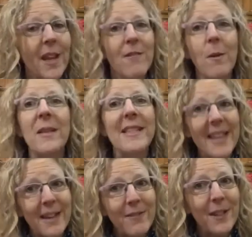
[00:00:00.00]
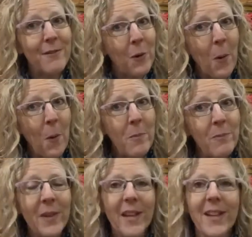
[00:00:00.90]
from the safety of your
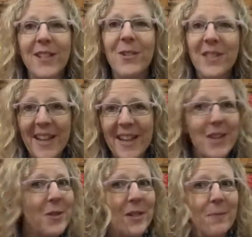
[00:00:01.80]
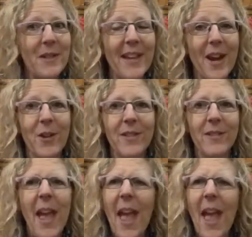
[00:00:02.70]
home, to sing Christmas carols.